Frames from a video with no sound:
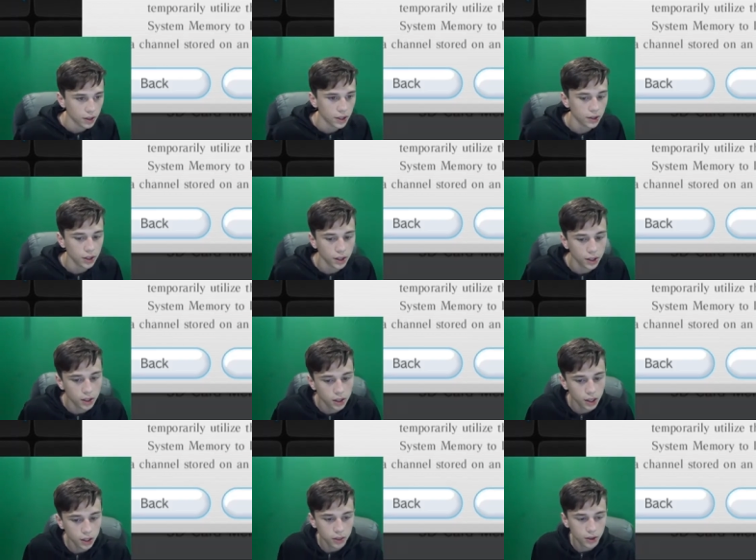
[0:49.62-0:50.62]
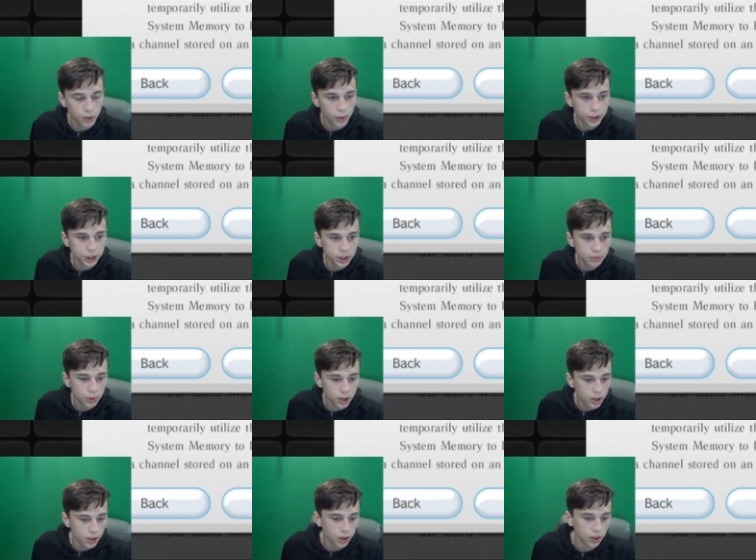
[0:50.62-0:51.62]
Then you're gonna click the question
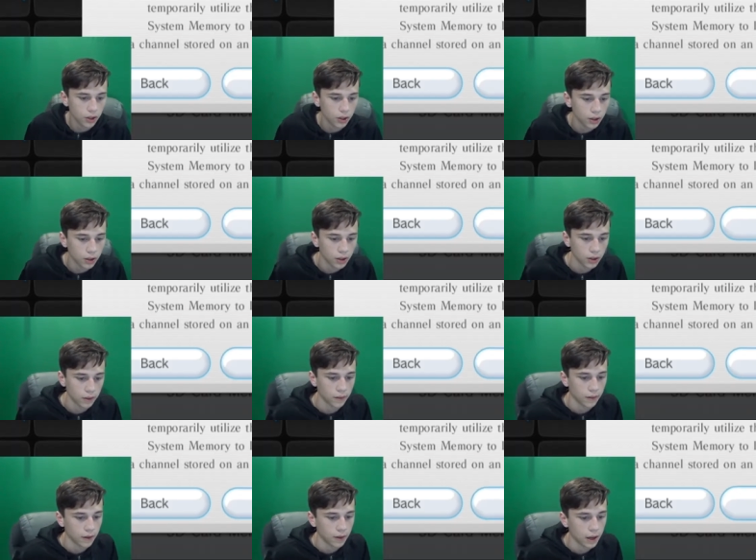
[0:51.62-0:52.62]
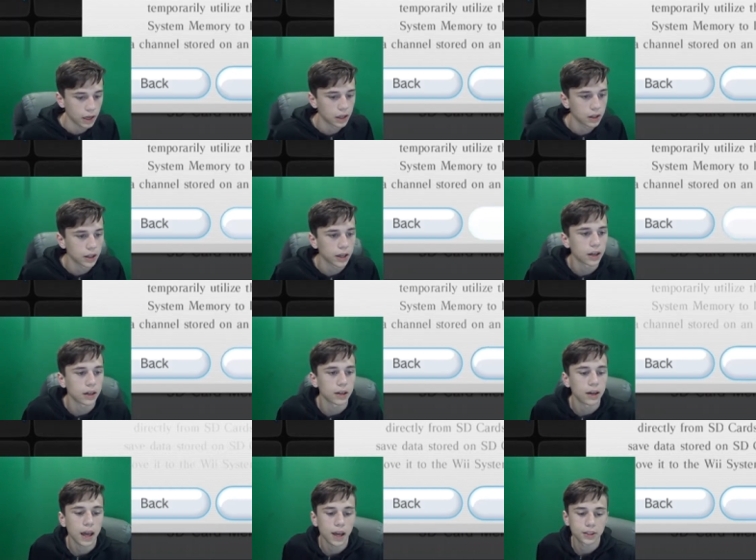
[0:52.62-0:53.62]
mark, and click
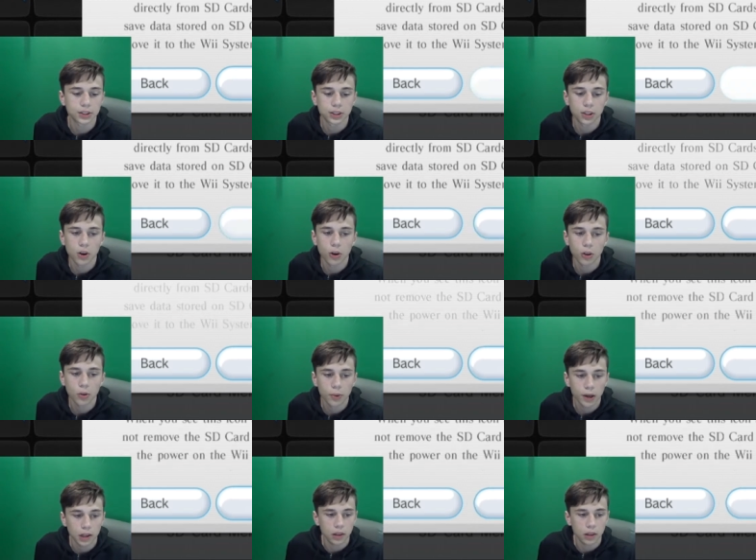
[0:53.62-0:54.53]
next all the way